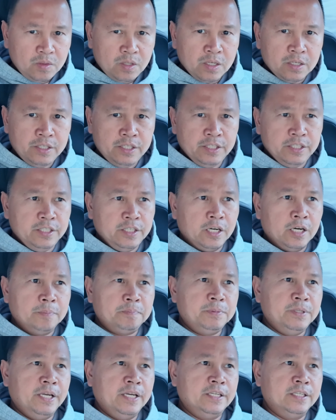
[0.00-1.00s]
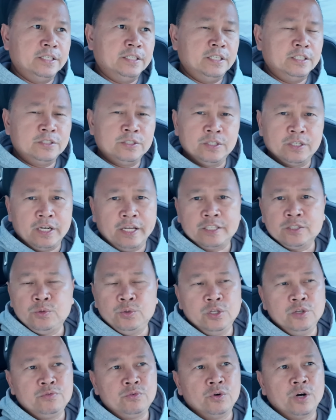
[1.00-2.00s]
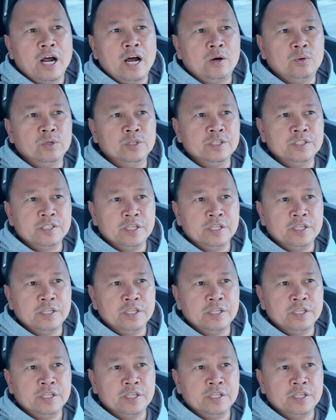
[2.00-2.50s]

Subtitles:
he updated. It took like 24 hours,